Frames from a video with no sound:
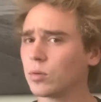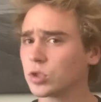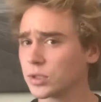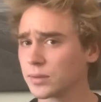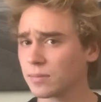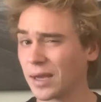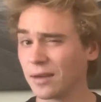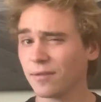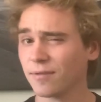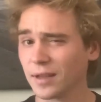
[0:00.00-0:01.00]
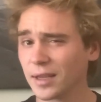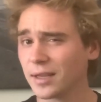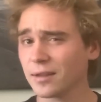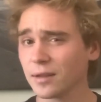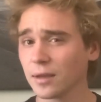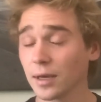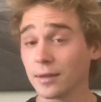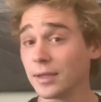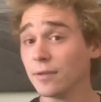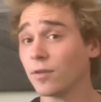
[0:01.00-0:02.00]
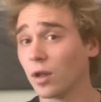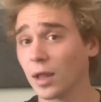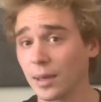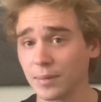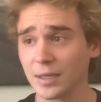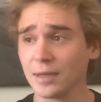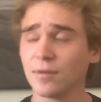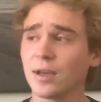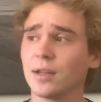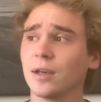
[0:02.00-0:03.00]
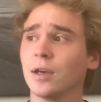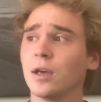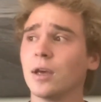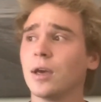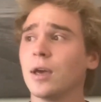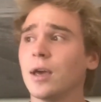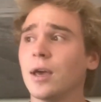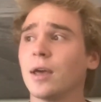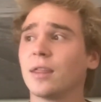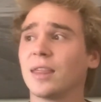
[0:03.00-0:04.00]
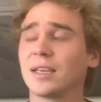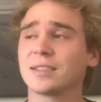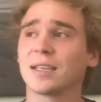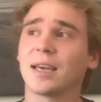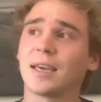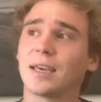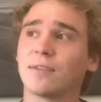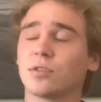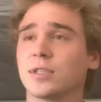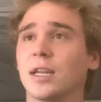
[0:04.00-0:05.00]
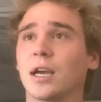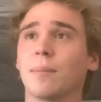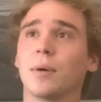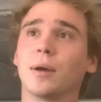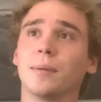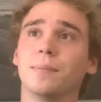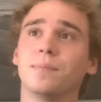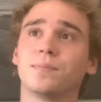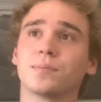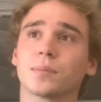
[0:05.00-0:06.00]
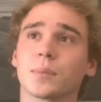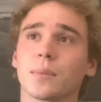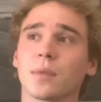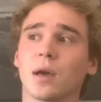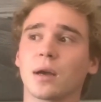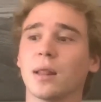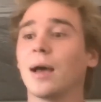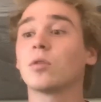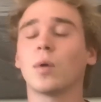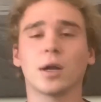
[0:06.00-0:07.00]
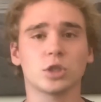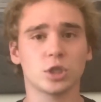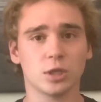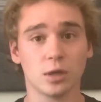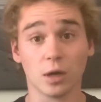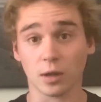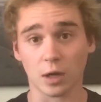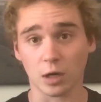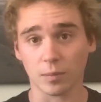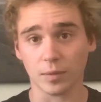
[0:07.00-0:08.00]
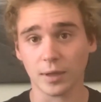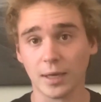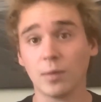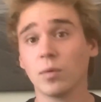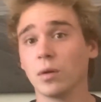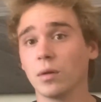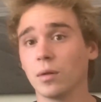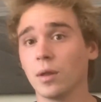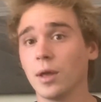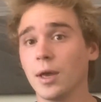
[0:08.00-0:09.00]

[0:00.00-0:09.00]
just kind of fill in a default. I mean, even things like if you're setting up a CloudWatch alarm, it will